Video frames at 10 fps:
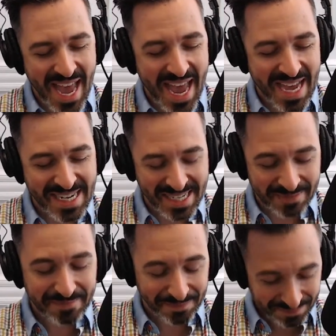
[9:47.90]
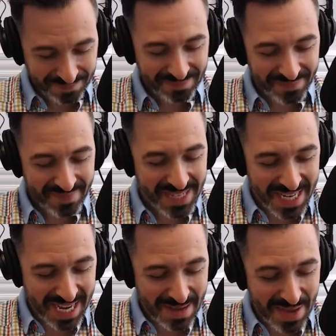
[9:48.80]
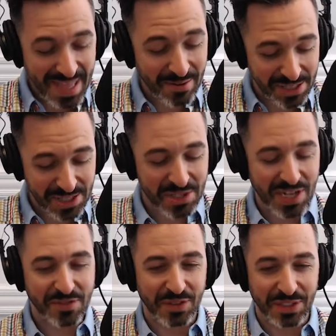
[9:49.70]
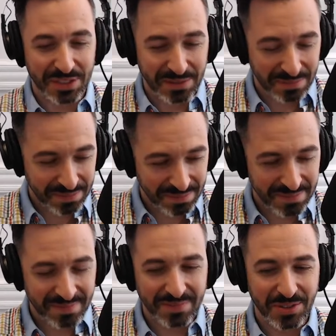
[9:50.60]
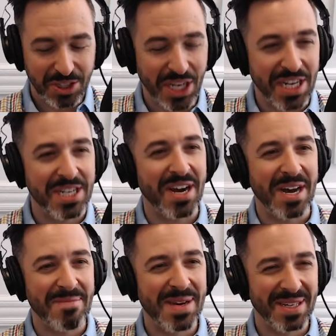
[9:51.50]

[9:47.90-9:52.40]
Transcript: And that was a stressful, shitty time.